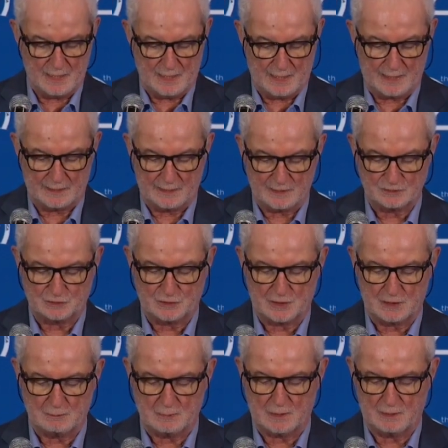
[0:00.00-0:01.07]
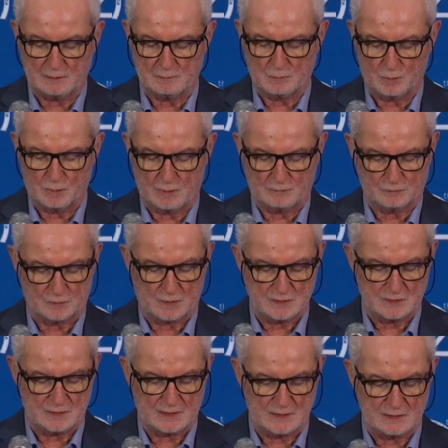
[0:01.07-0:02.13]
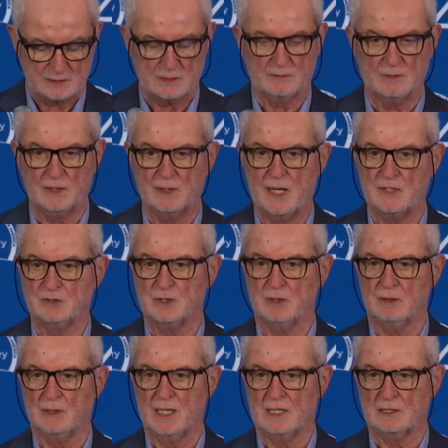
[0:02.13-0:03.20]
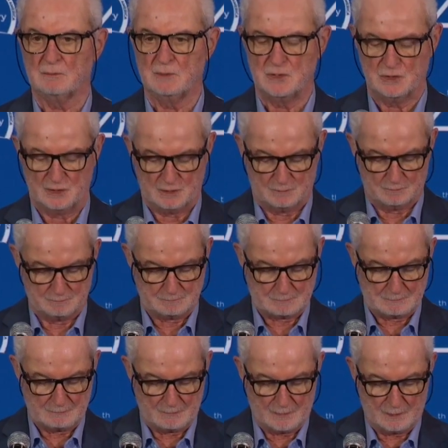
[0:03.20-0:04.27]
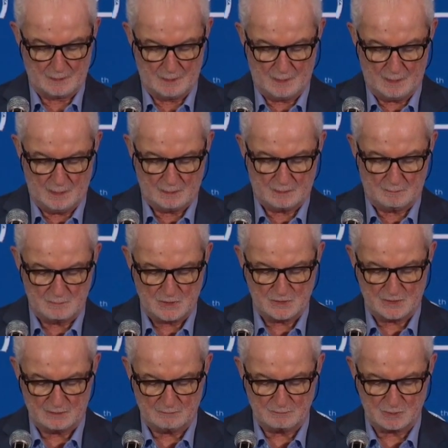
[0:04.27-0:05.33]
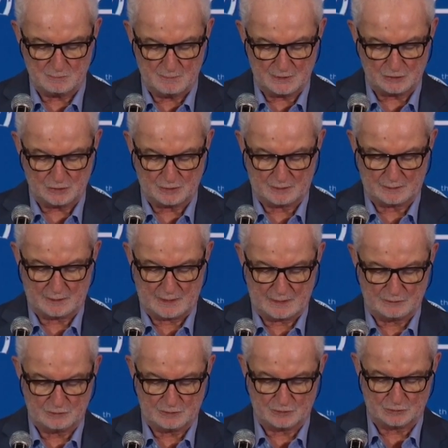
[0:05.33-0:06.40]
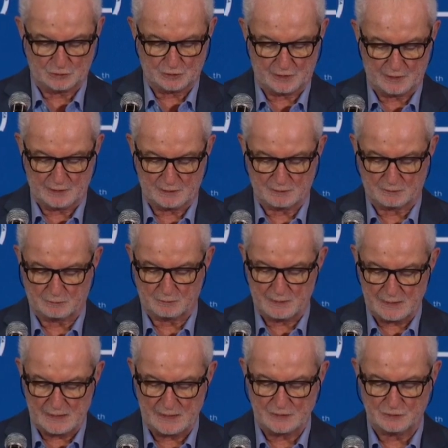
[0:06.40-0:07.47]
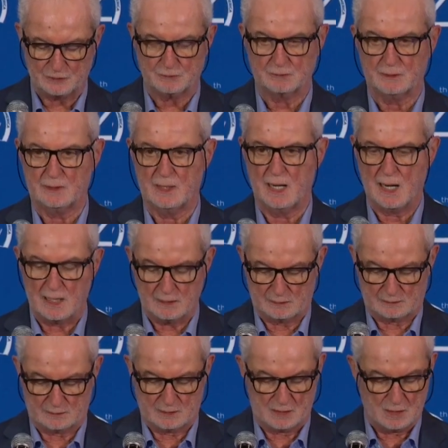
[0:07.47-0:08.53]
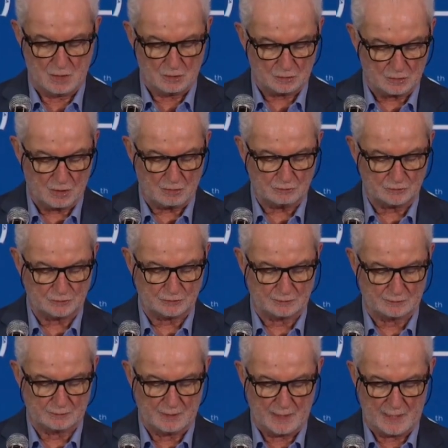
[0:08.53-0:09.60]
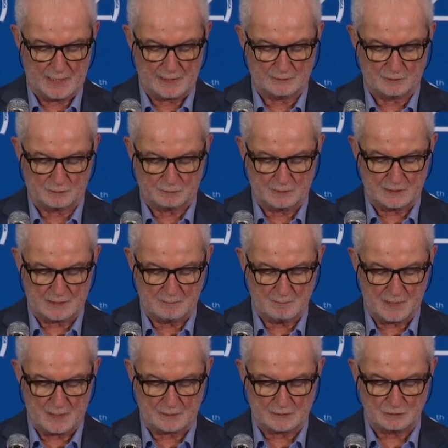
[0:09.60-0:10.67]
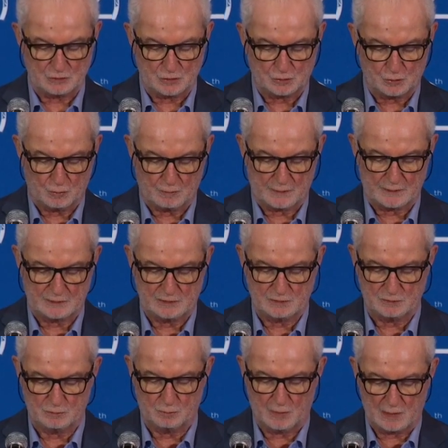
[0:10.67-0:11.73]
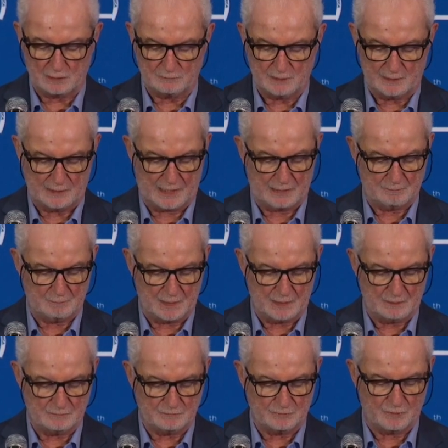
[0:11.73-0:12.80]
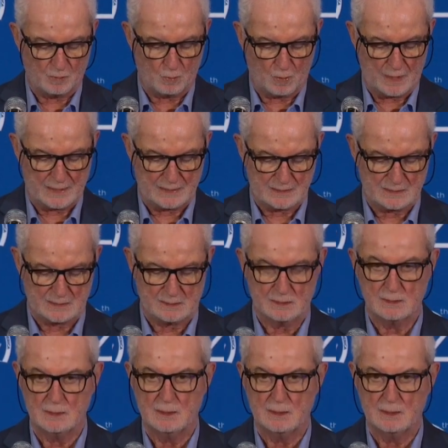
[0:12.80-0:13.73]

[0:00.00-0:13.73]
and as chairman of the Board of Trustees of the National Hellenic Museum. The museum's mission is to share Greek history, art, culture, and the Greek-American story to relevant and meaningful ways.